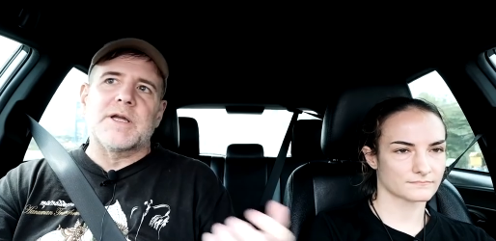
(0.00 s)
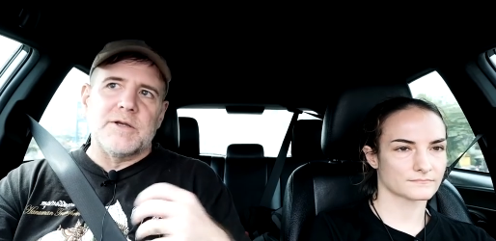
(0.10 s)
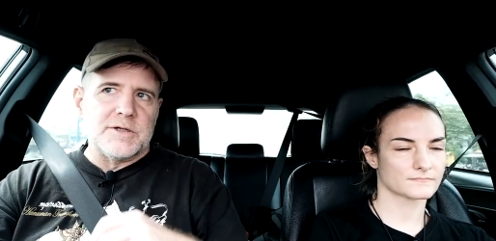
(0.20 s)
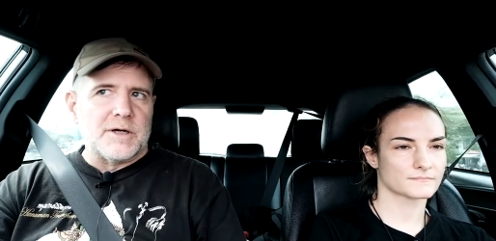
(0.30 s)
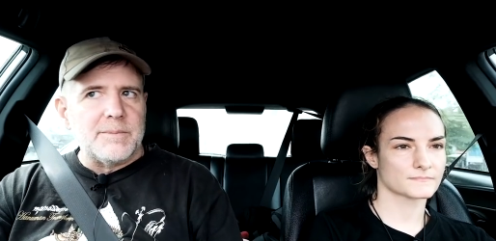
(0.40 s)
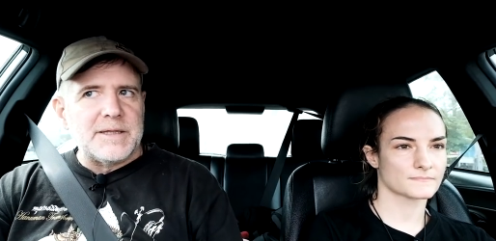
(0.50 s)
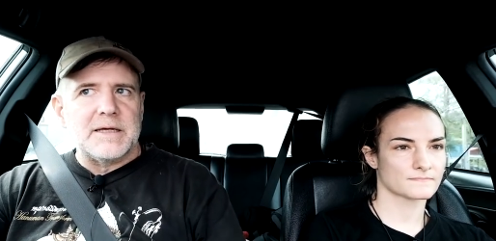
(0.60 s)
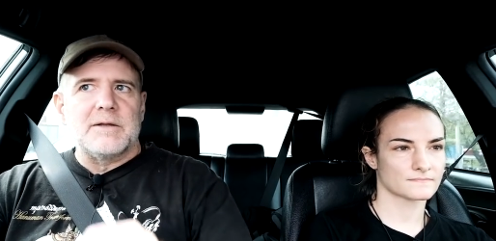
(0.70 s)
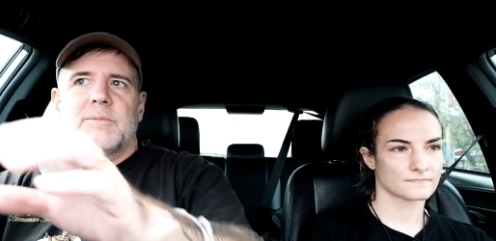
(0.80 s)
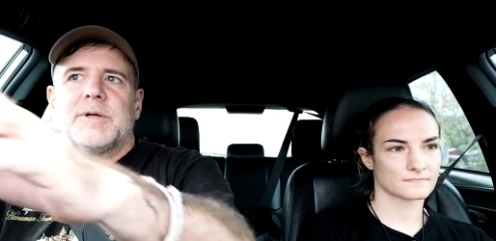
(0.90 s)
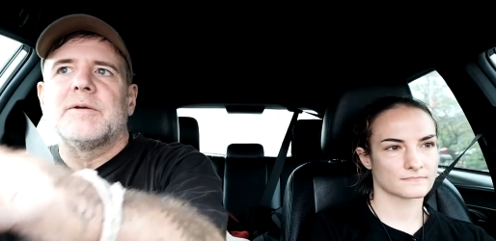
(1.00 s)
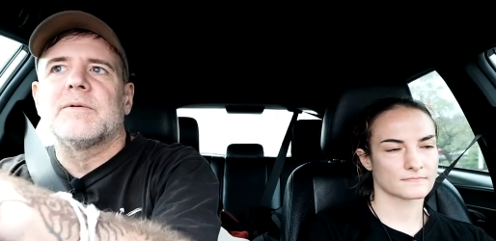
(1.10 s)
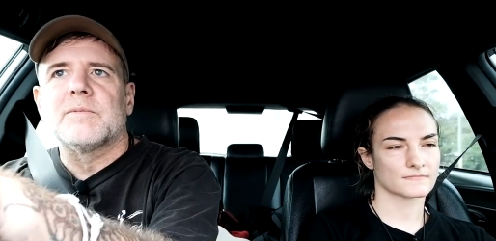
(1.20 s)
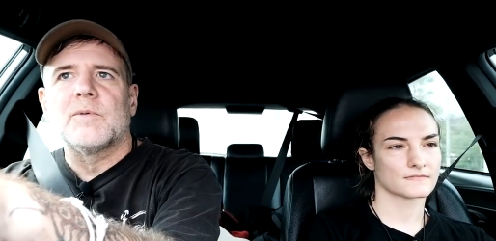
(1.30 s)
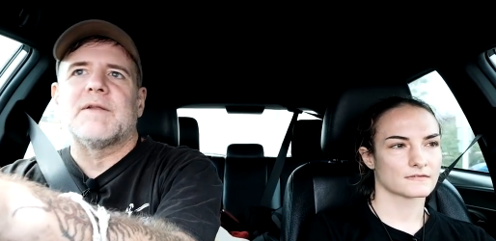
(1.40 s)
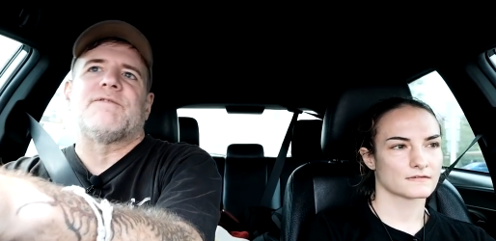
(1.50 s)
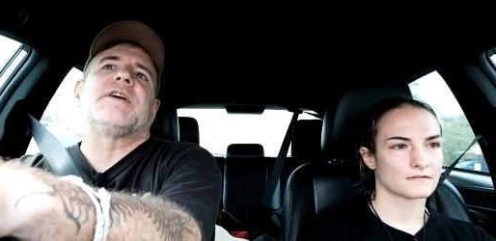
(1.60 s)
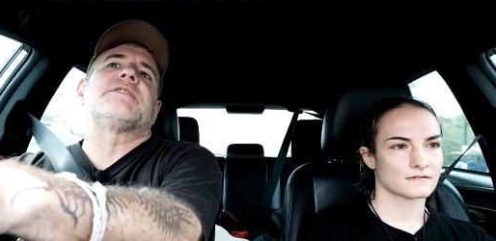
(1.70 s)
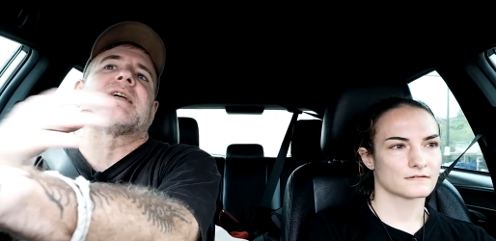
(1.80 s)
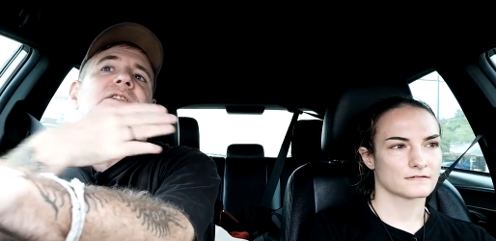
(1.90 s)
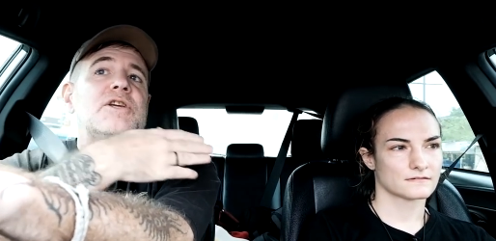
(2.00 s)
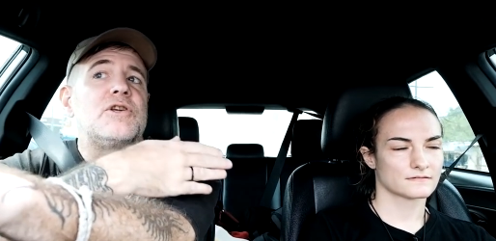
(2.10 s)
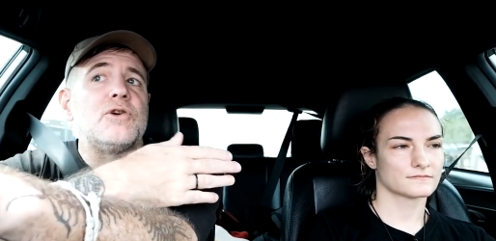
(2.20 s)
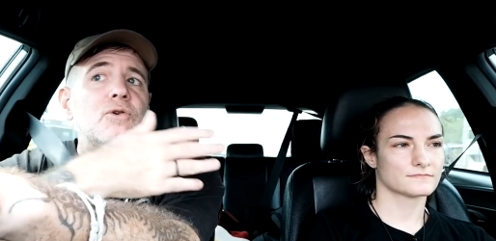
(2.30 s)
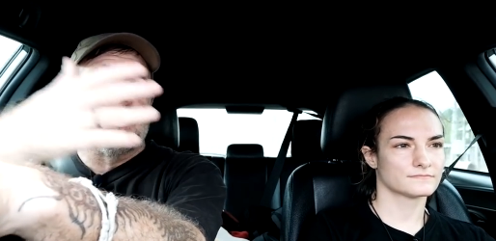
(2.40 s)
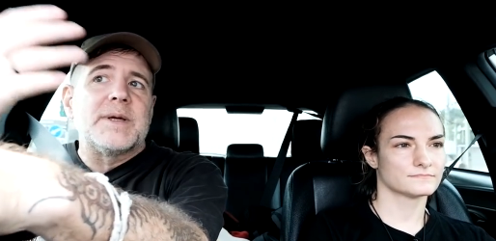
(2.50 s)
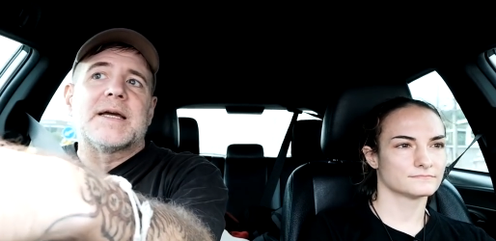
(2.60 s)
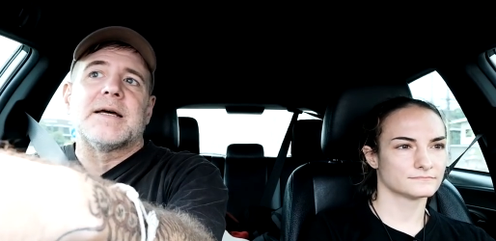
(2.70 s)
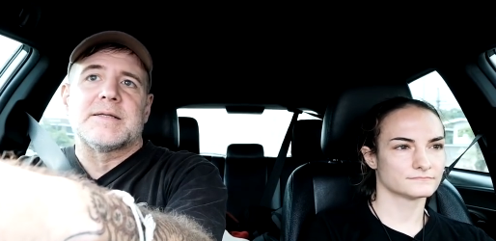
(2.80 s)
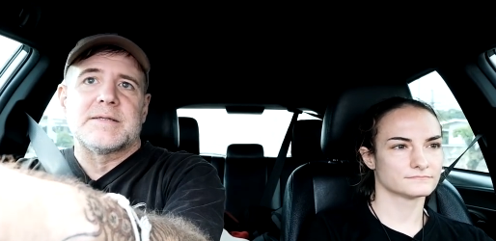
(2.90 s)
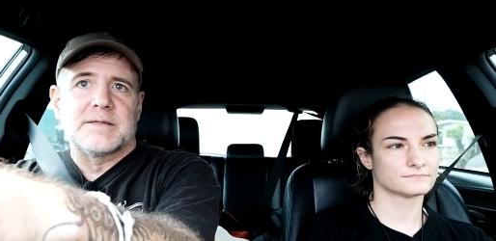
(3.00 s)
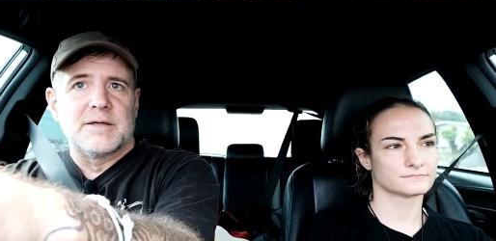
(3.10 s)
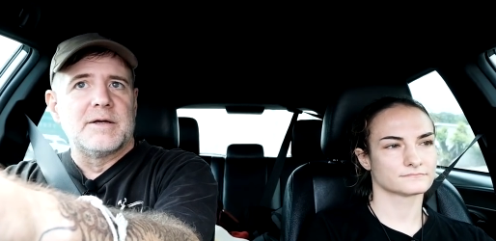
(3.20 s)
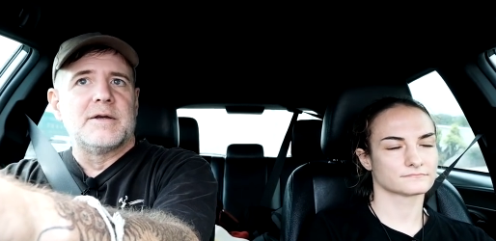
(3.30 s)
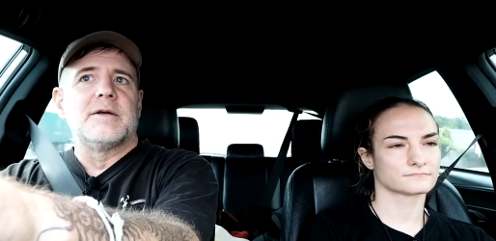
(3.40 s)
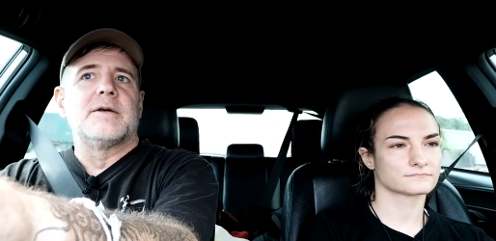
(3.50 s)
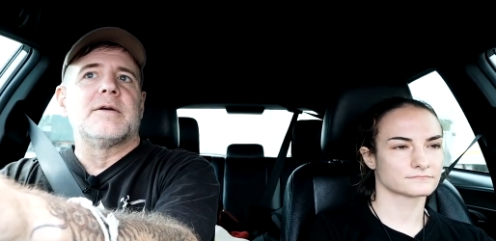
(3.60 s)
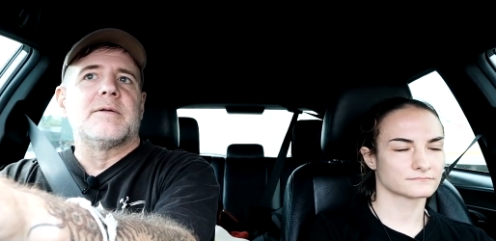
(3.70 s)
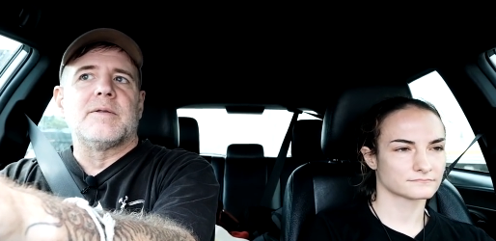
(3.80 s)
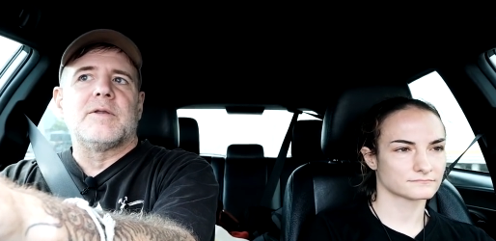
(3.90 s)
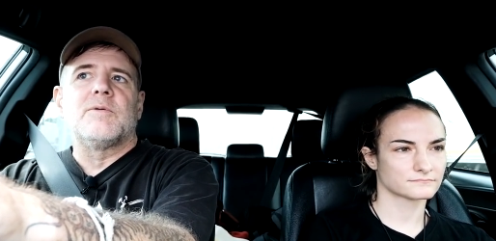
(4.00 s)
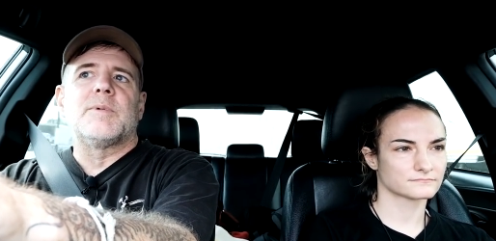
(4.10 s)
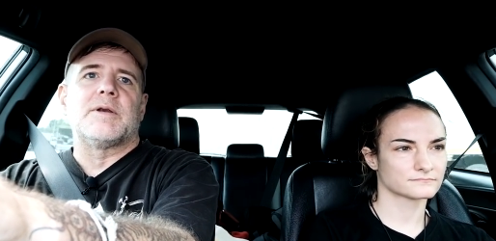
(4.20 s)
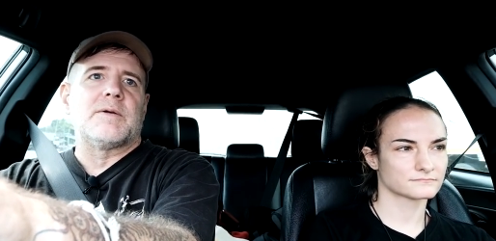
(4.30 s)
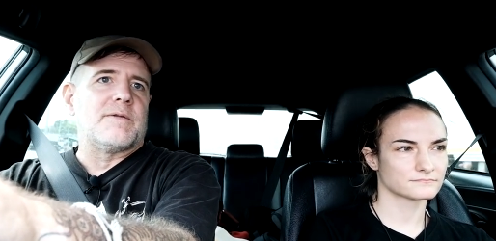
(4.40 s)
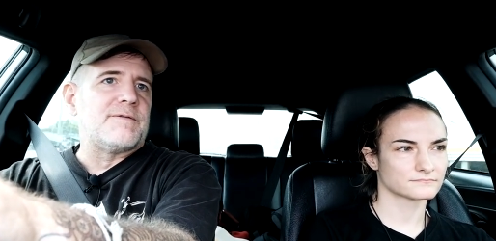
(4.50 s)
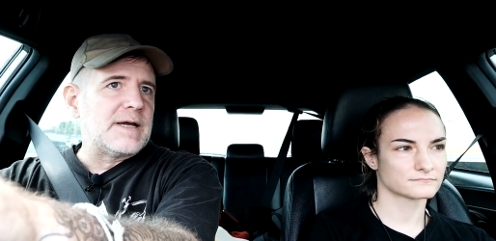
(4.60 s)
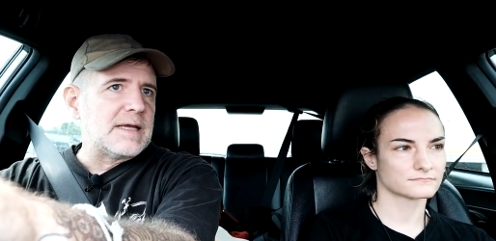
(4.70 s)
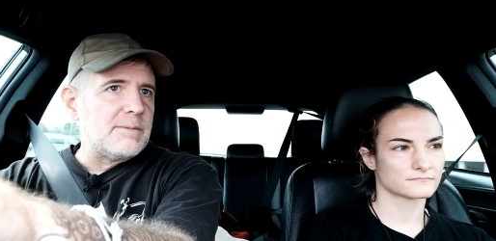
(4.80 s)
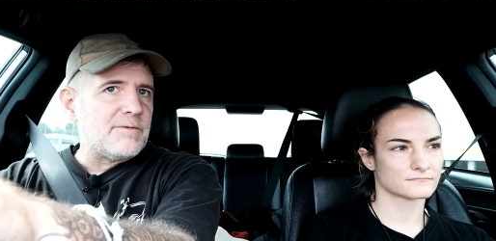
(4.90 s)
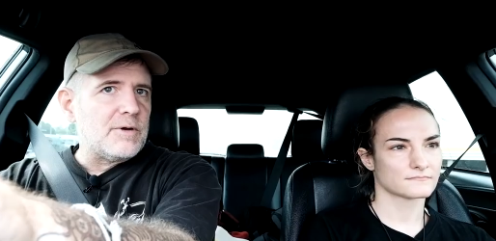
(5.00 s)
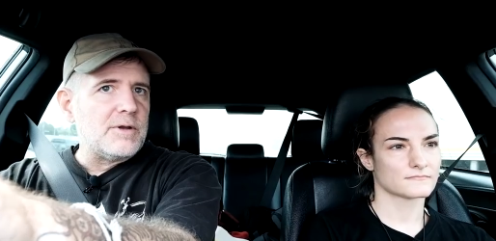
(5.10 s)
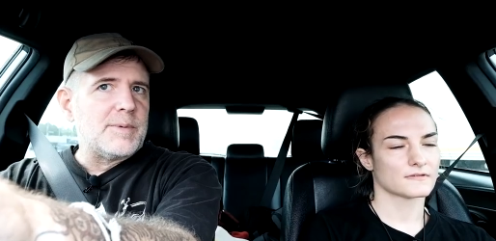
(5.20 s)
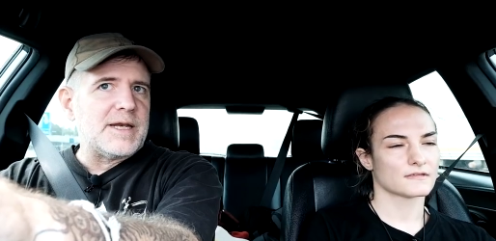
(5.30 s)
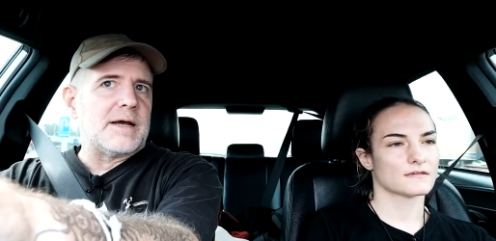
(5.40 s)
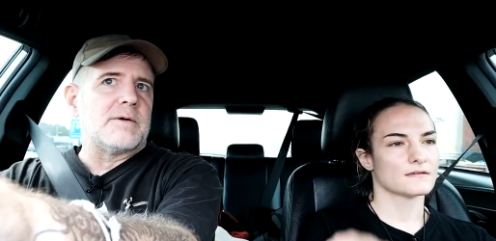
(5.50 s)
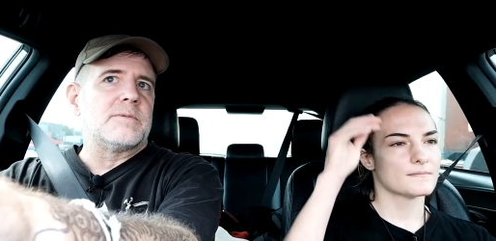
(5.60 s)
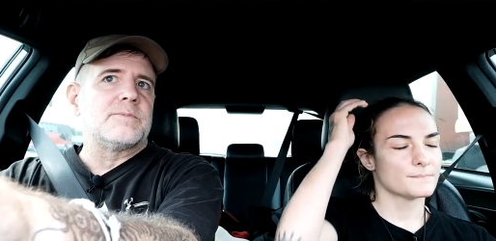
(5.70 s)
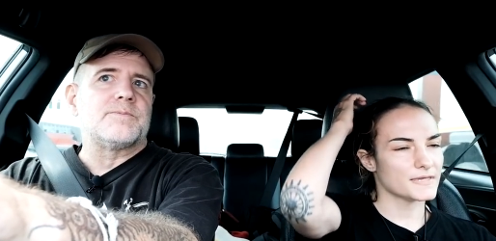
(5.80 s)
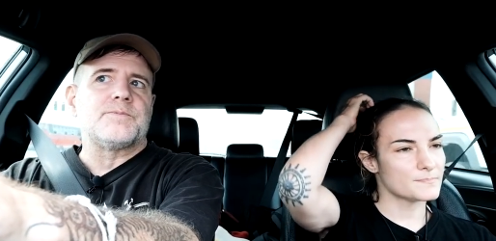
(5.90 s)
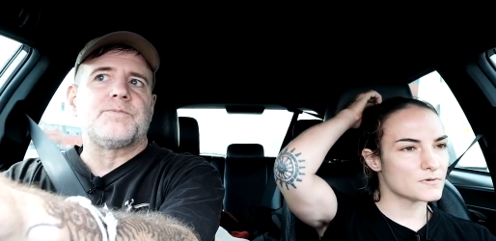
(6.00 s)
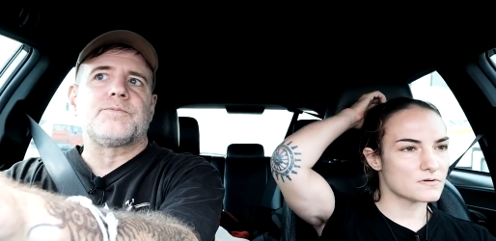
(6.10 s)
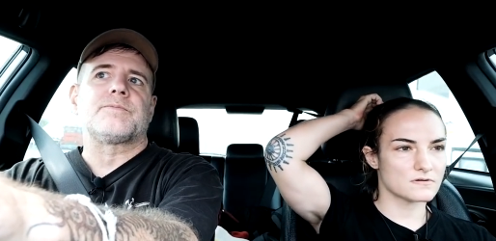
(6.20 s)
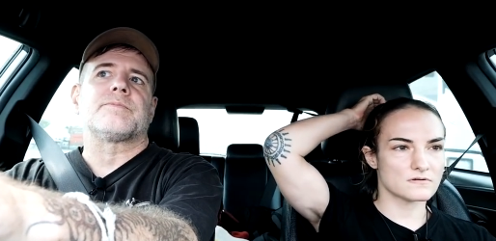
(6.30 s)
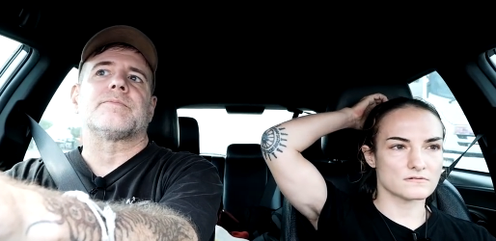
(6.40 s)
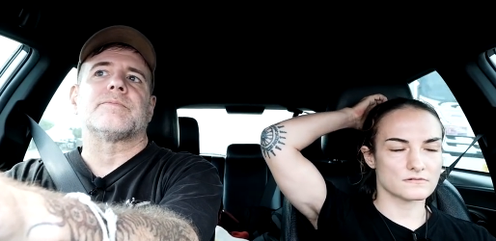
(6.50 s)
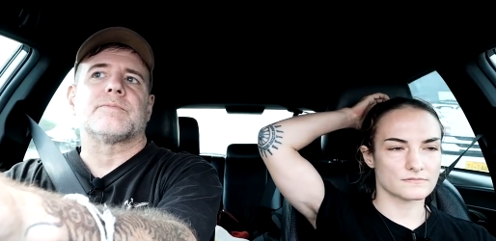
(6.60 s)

Speaker 1: can you talk about that a little bit? What it feels like to you because you've been in the fight game for a little bit now.
Speaker 2: People